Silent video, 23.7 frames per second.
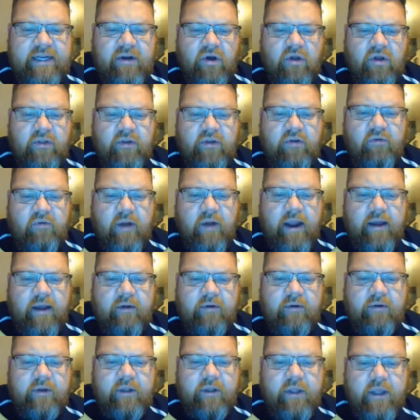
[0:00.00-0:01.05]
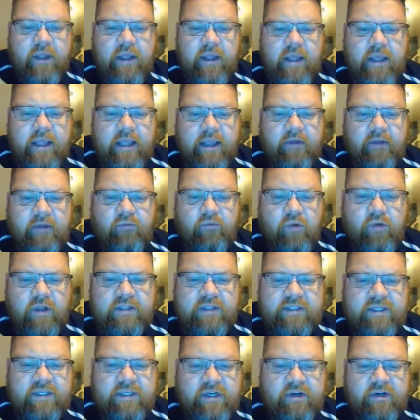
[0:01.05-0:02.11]
on the ground. It
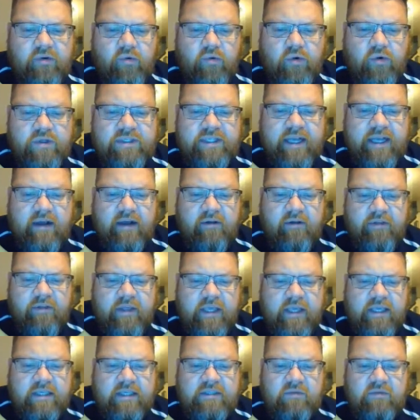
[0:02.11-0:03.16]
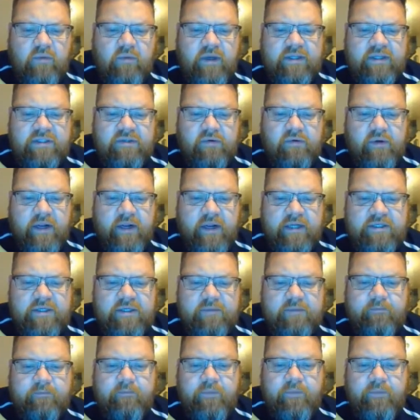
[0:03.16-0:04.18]
runs in a north, south, east, west direction.